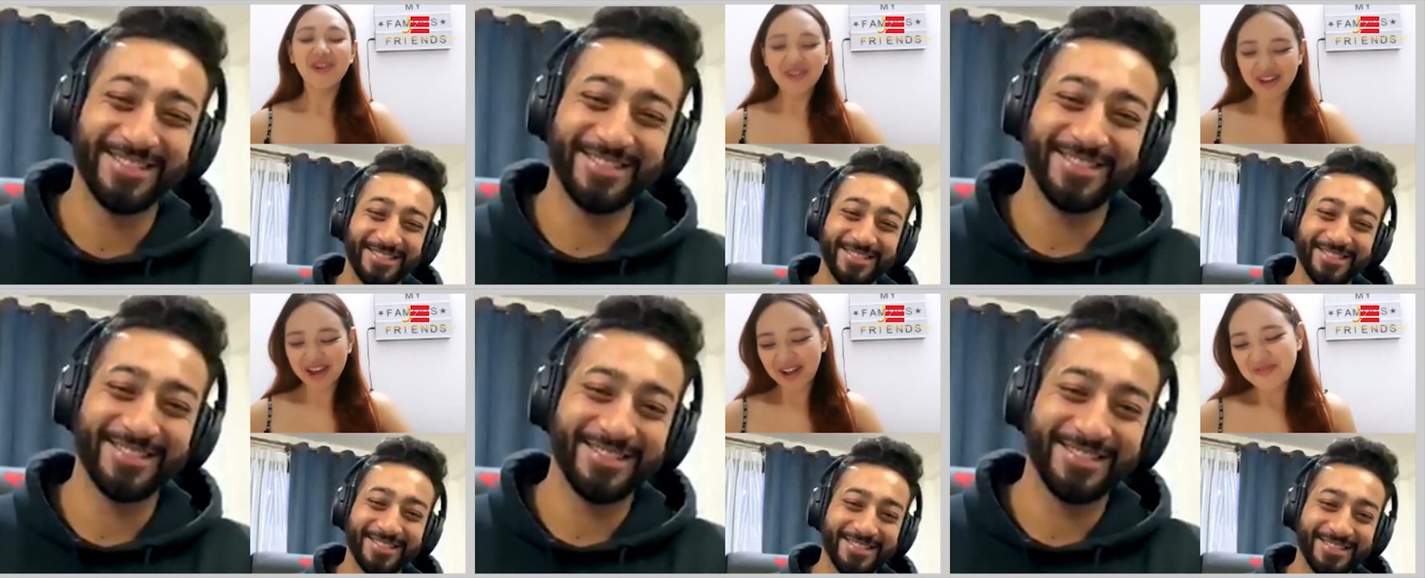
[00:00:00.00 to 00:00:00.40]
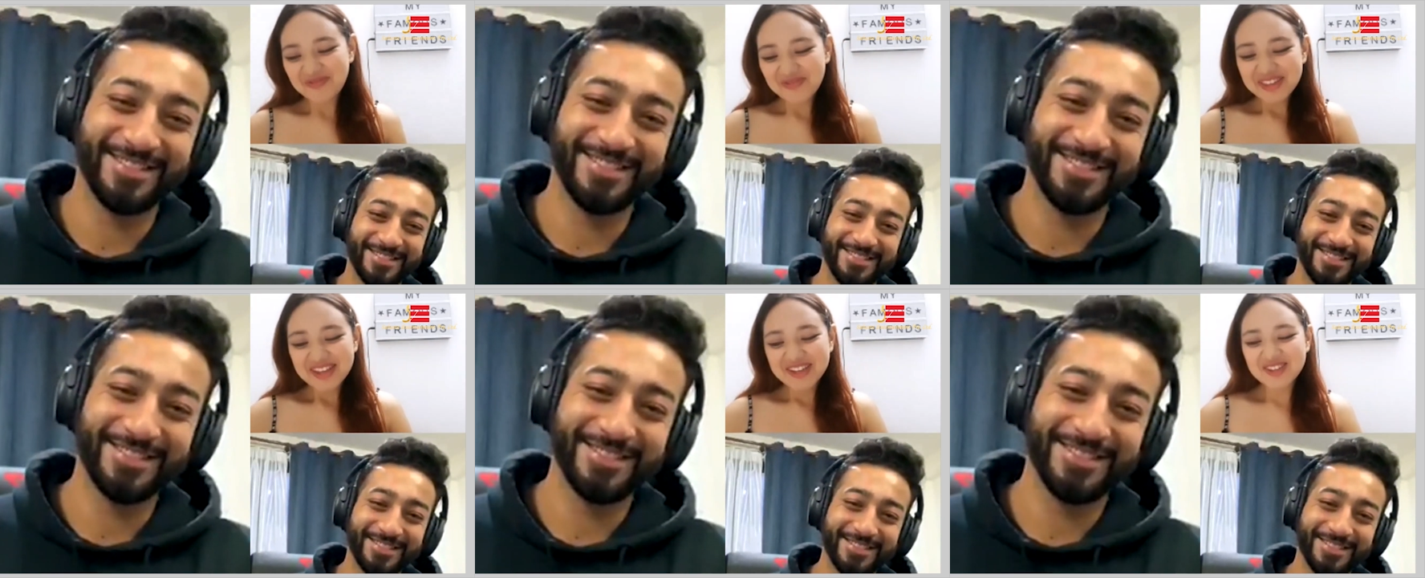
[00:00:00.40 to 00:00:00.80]
Speaker 1: Okay.
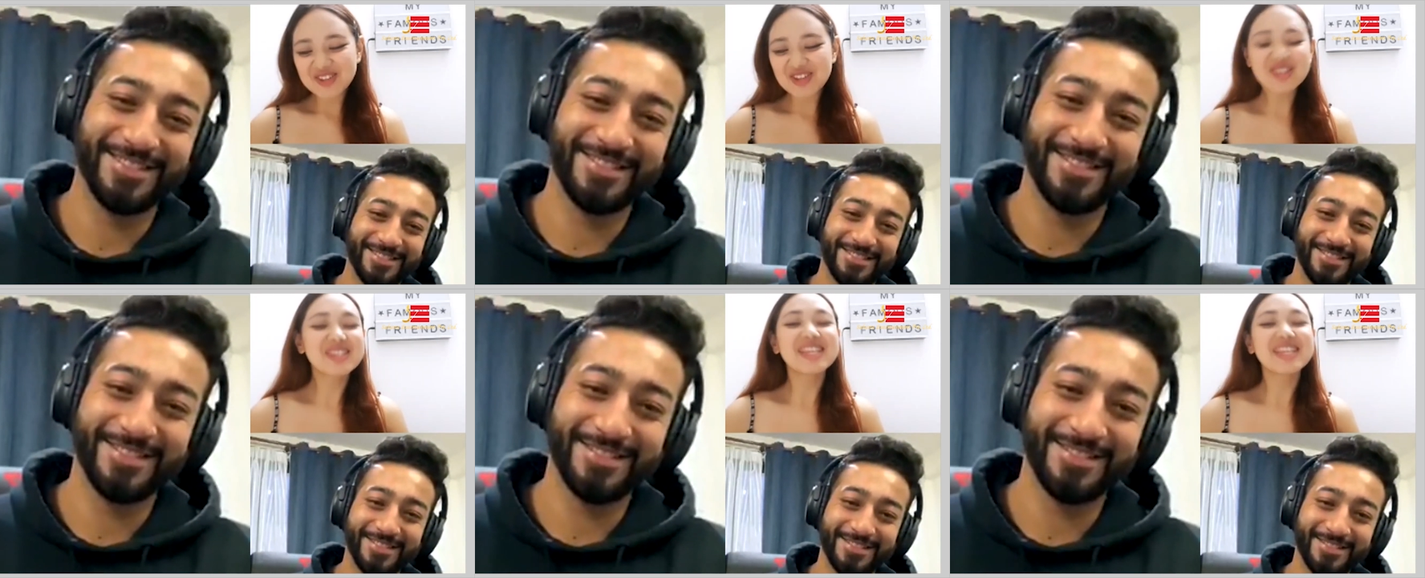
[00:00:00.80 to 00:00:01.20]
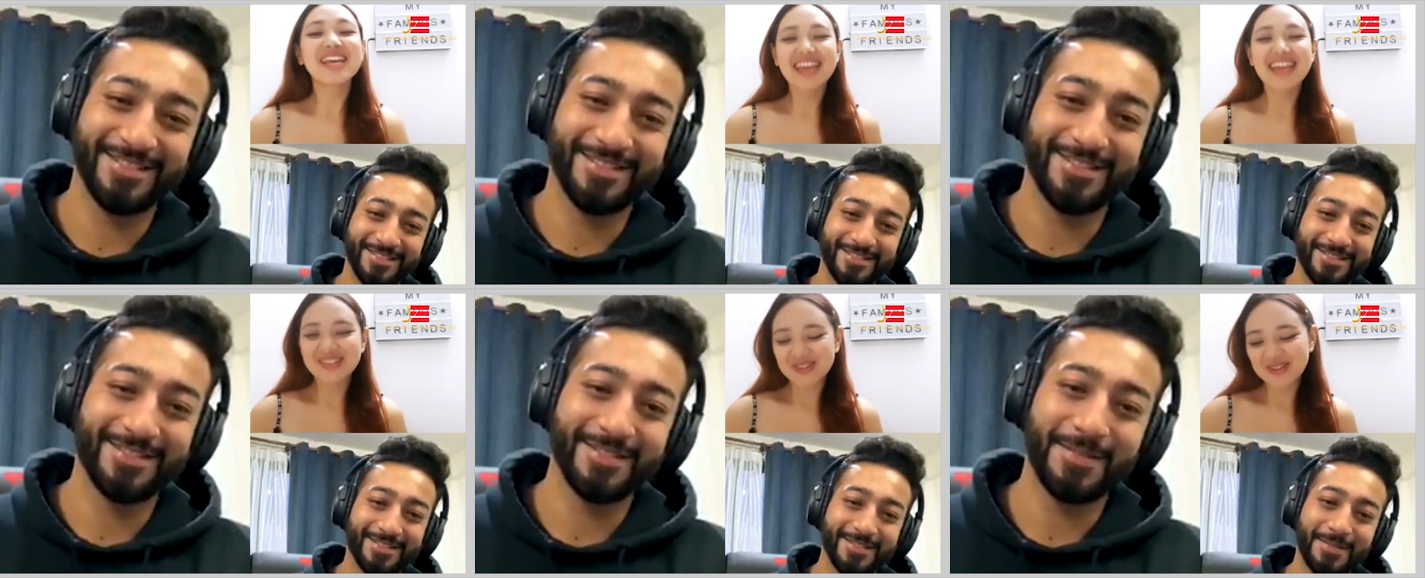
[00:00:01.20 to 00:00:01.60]
Just
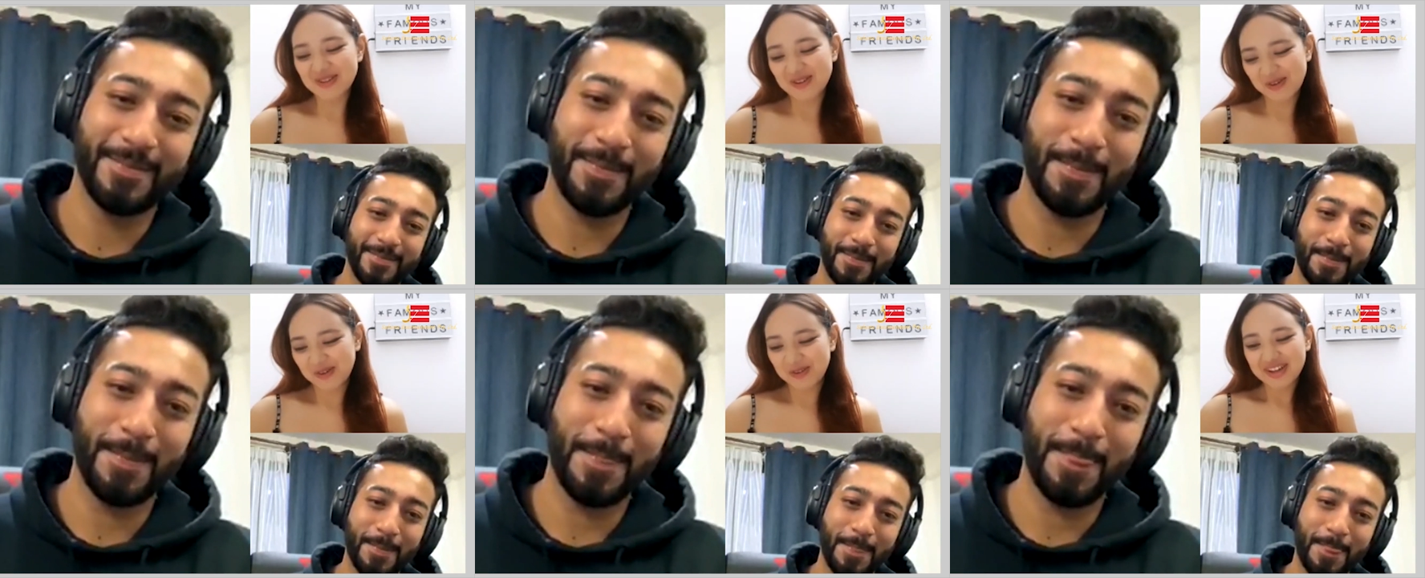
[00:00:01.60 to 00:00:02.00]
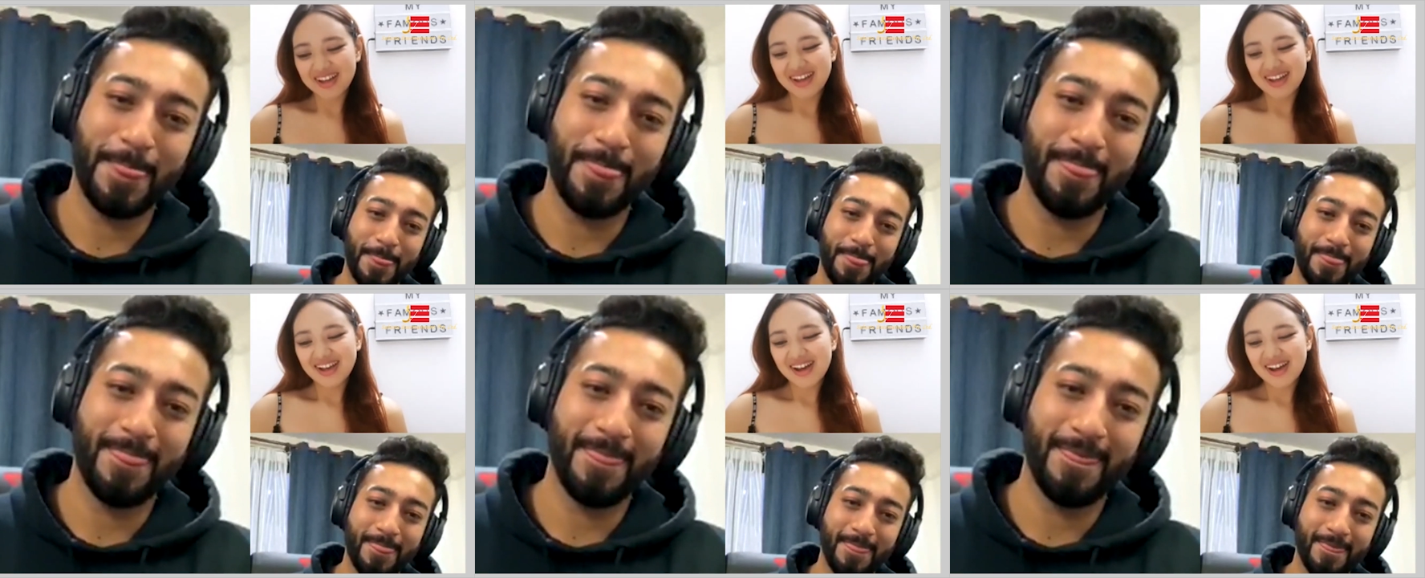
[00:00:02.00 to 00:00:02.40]
say yes or no.
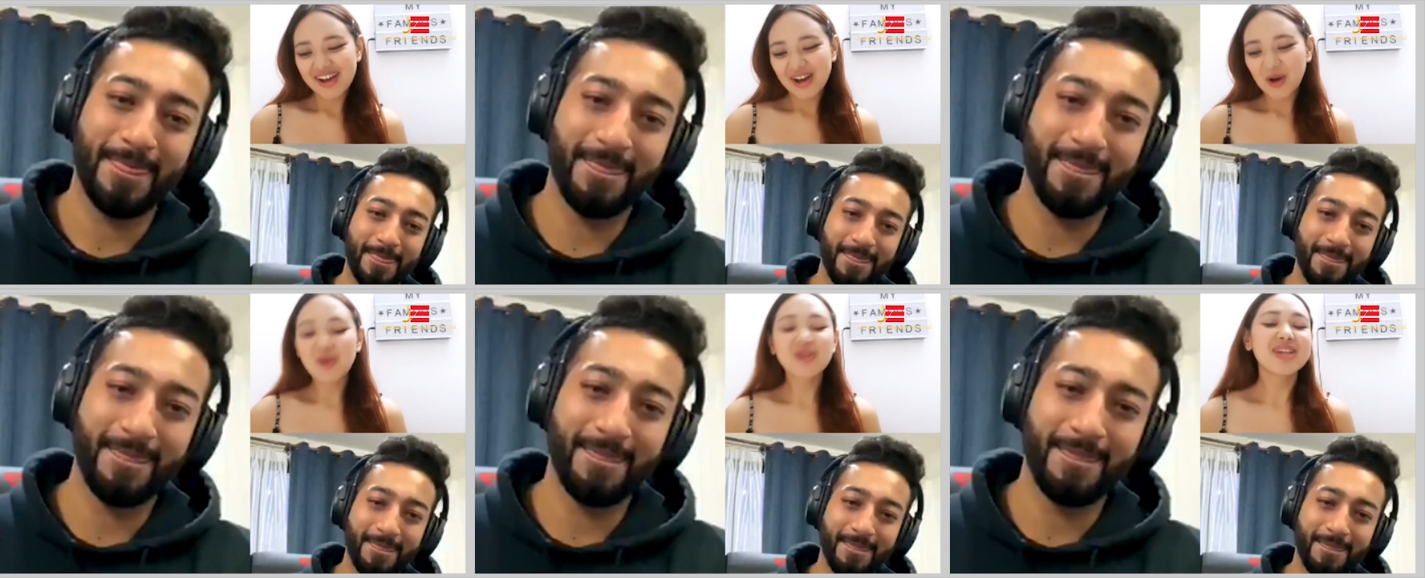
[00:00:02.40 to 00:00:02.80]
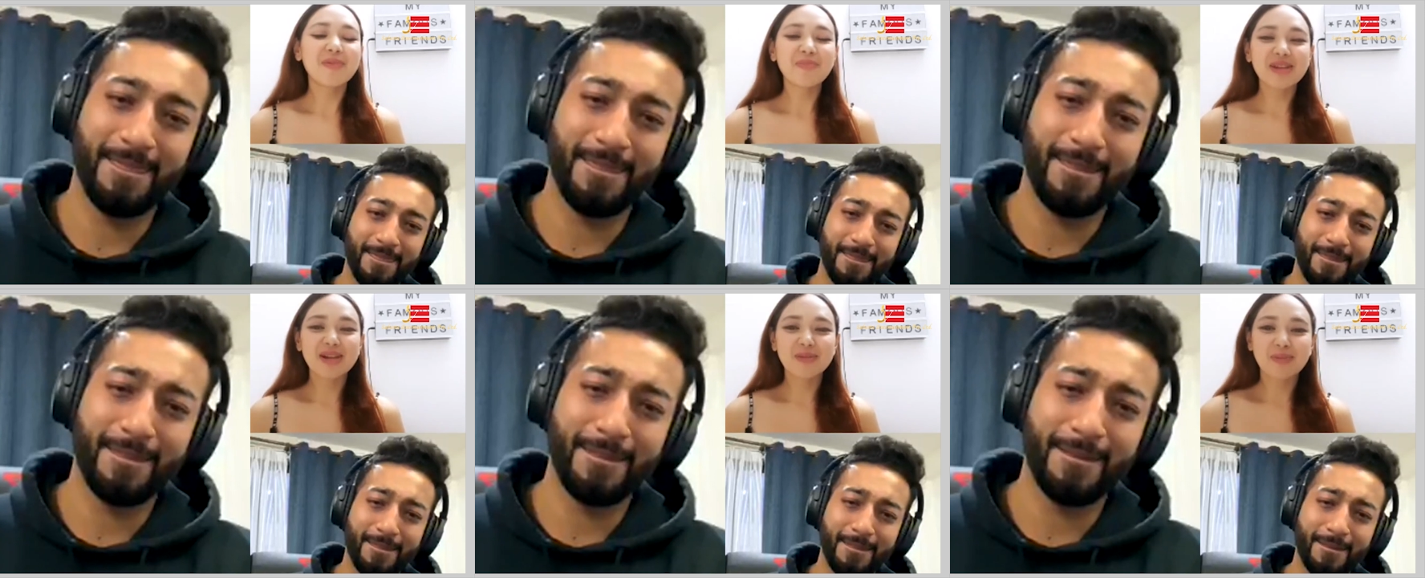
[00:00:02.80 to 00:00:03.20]
Hooked
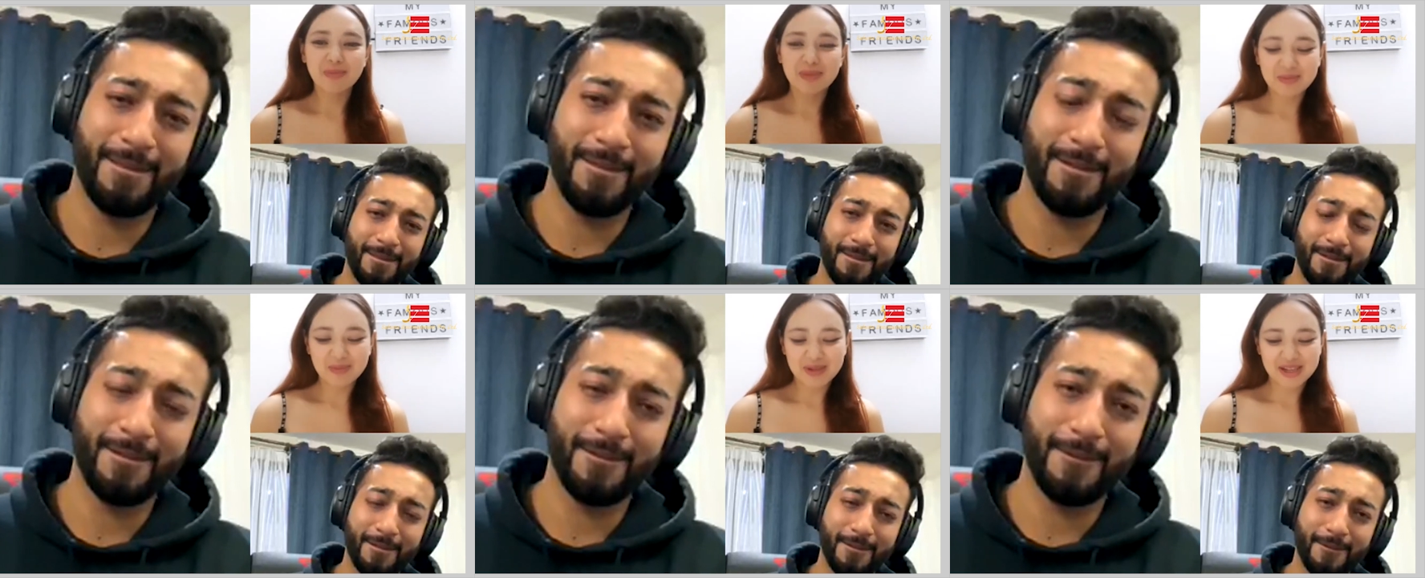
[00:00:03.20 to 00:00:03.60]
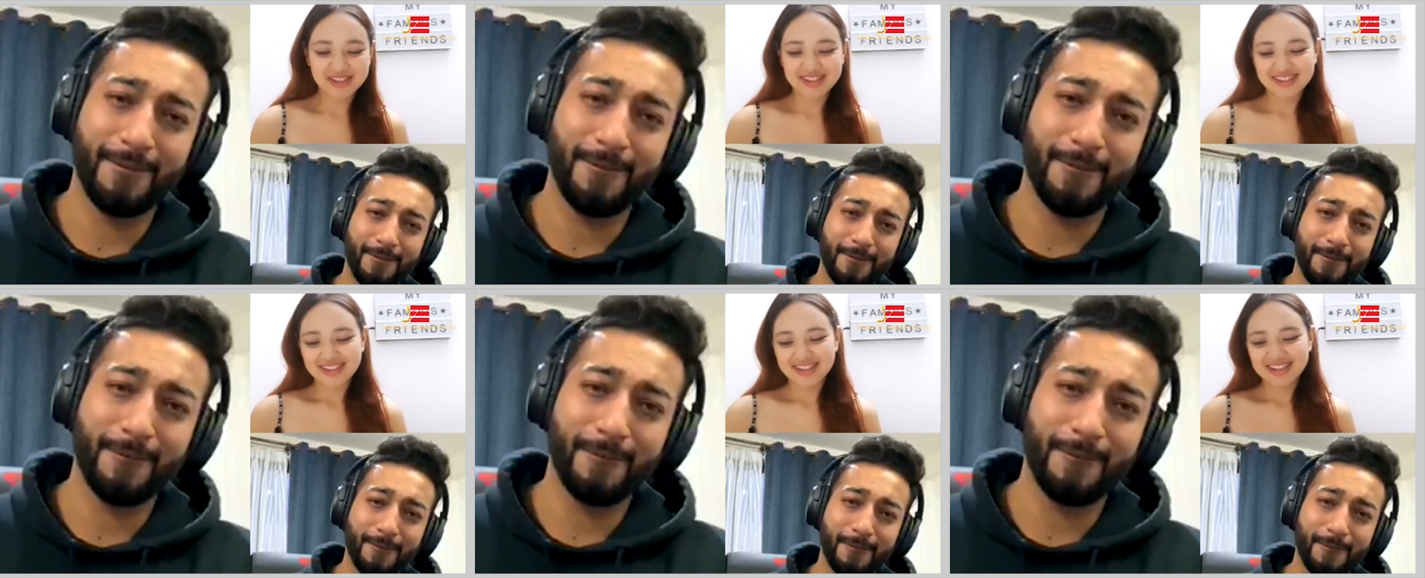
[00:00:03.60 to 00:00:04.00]
up in a public
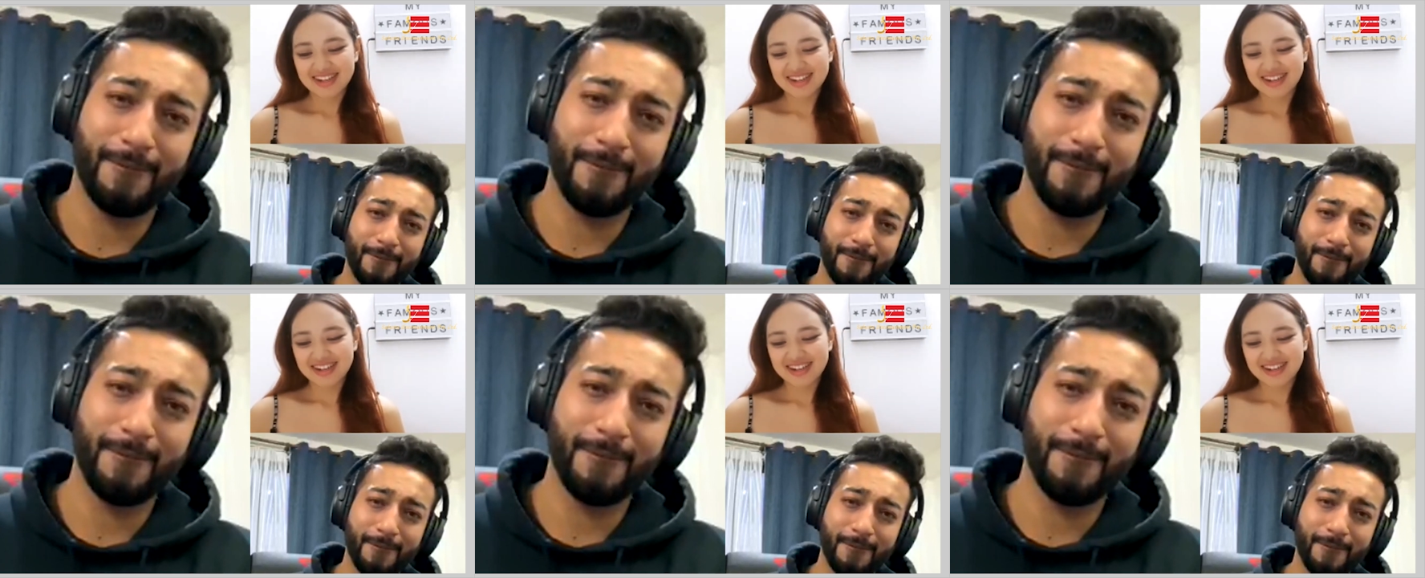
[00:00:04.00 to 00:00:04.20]
place.